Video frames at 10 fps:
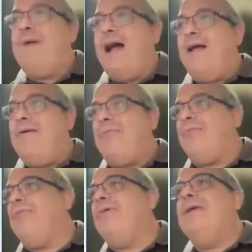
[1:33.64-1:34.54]
path,
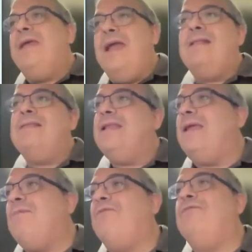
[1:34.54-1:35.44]
and the
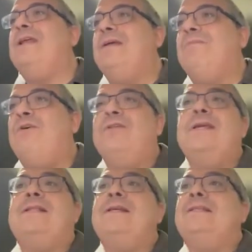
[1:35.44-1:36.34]
name of the
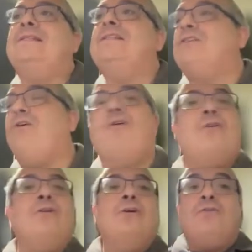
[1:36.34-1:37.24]
mnemonic. This is
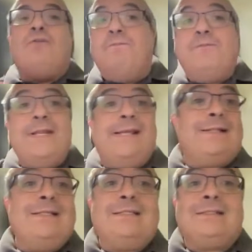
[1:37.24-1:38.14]
all
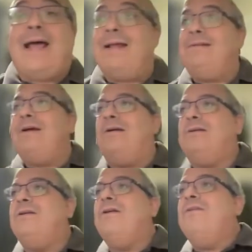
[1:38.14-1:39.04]
completely
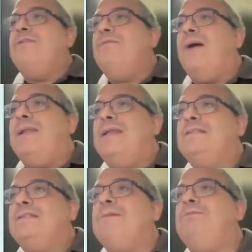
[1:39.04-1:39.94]
standard. The one
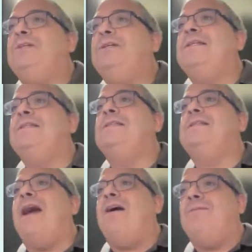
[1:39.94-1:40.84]
exception is
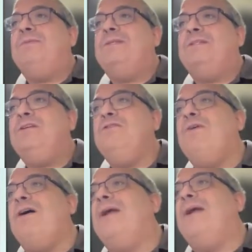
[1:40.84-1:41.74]
the RPC
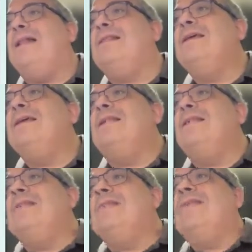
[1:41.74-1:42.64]
URL.
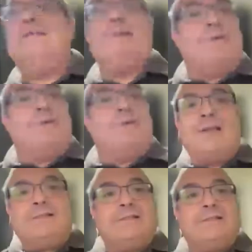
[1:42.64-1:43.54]
This is our
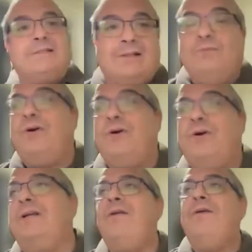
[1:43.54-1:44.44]
test
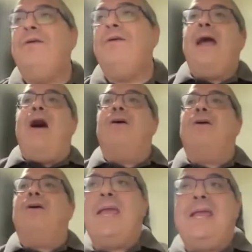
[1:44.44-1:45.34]
network.
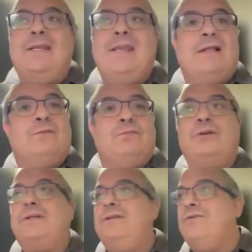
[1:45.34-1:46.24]
Our main
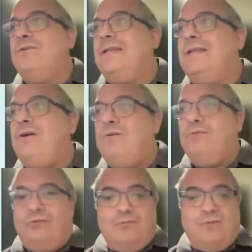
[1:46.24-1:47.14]
network you can
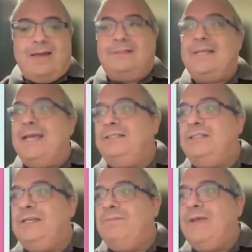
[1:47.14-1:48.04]
go to as
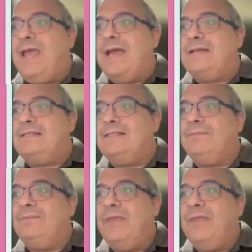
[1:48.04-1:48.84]
https